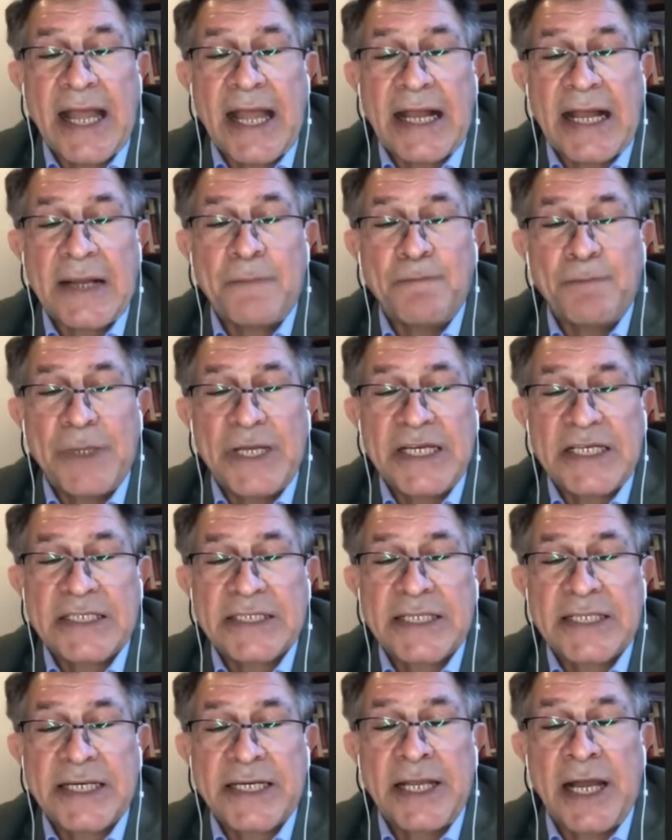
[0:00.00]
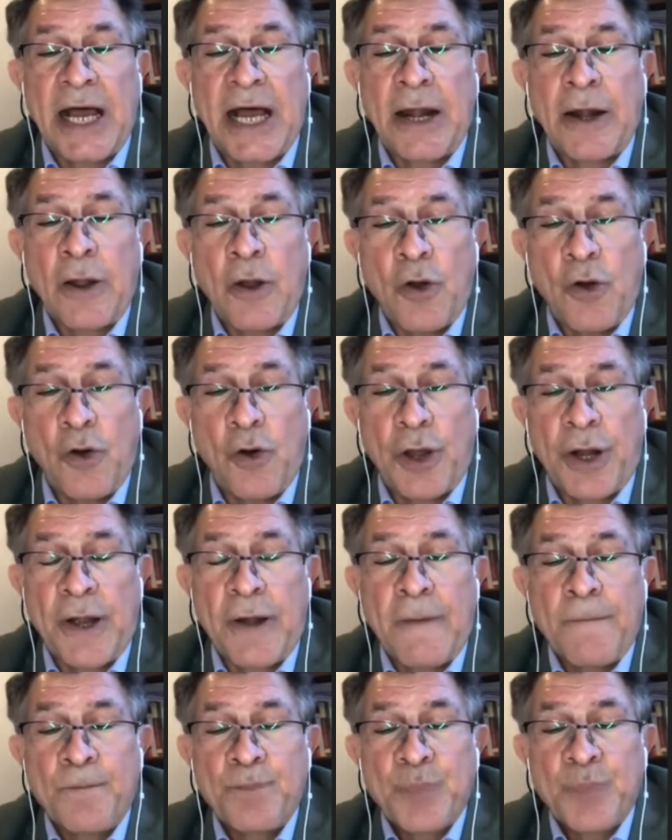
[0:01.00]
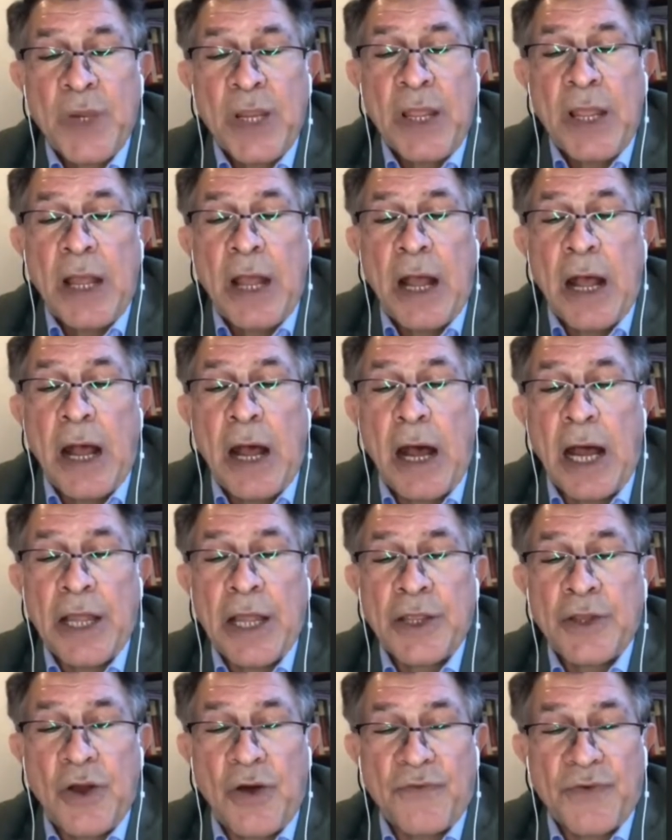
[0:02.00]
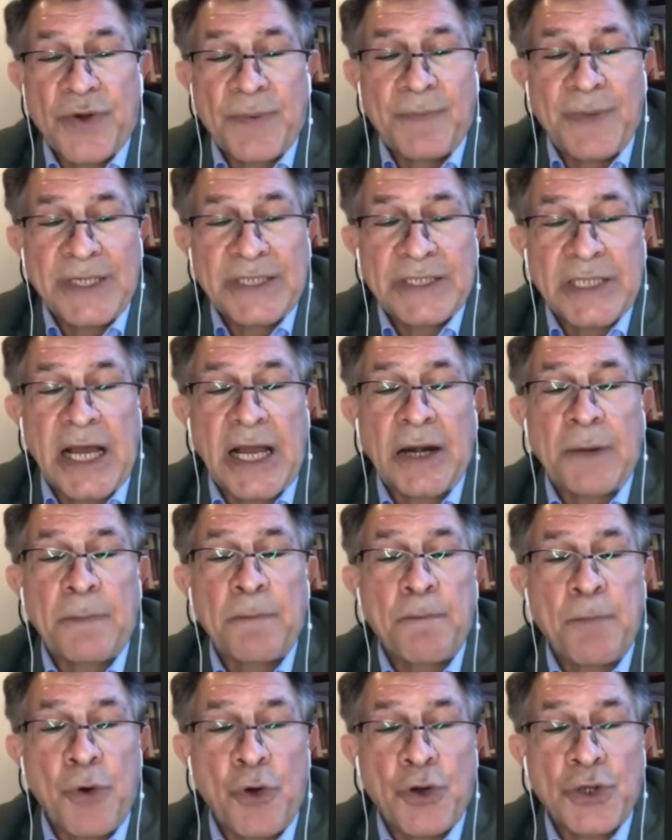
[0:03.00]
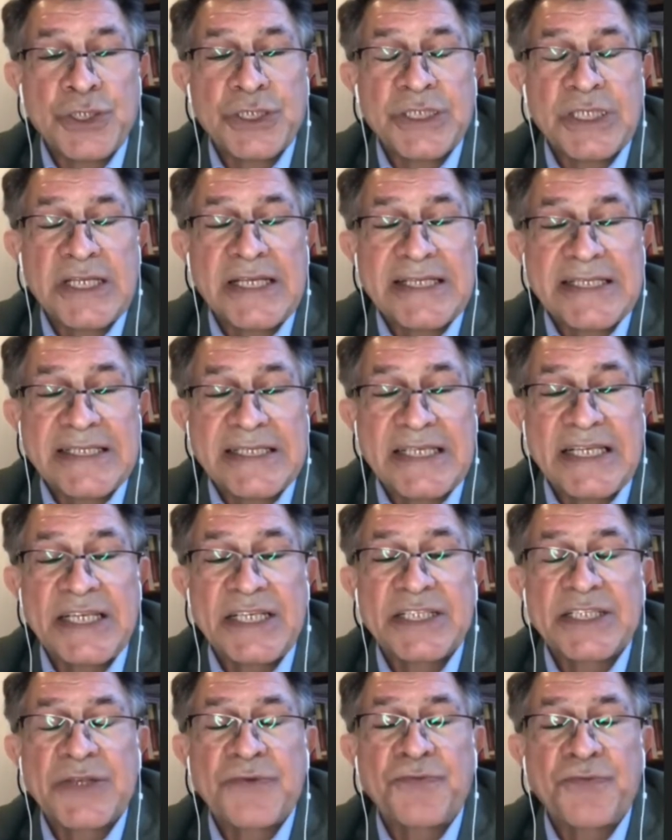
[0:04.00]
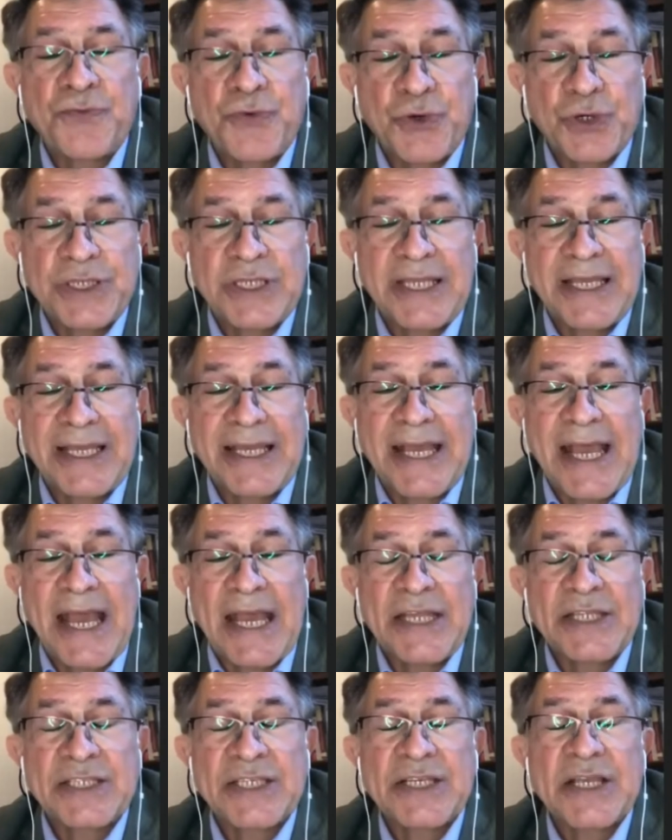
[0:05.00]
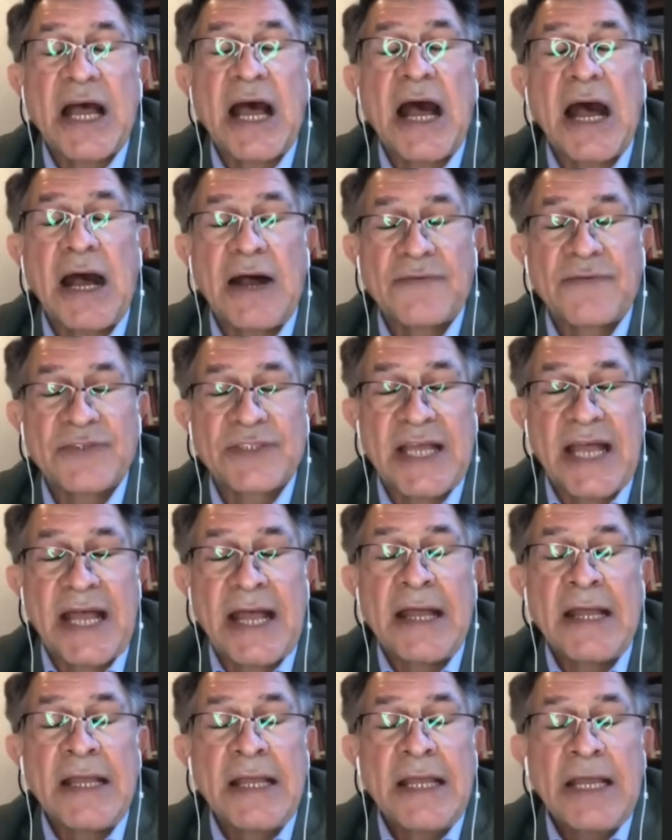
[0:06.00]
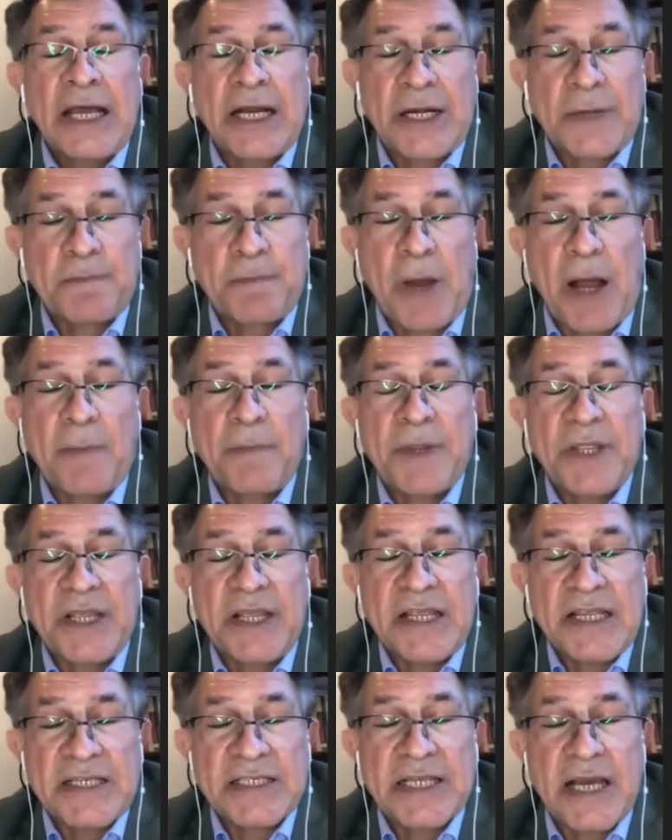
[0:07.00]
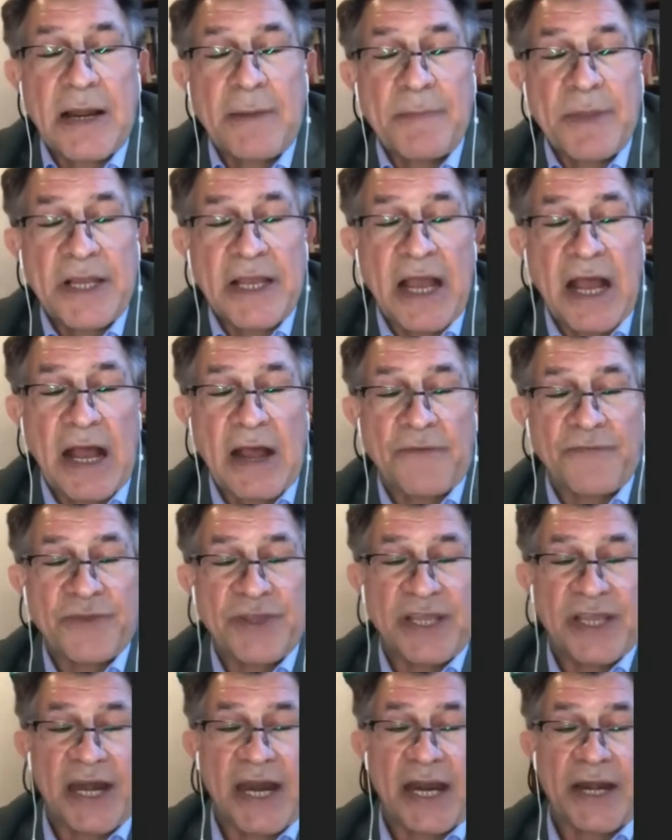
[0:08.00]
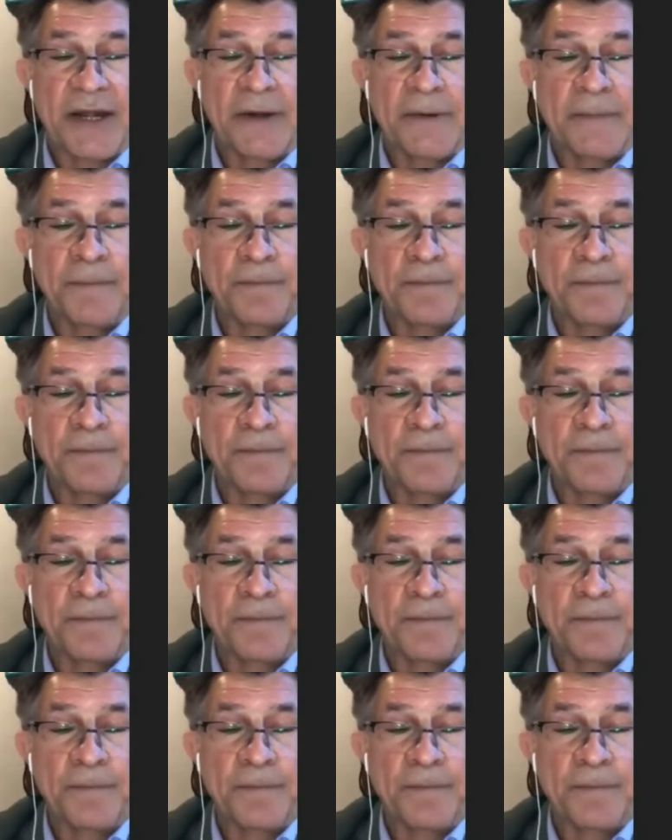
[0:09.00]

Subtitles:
a ministerial or high governmental post since 4 decades of the Republic Islamic of Iran.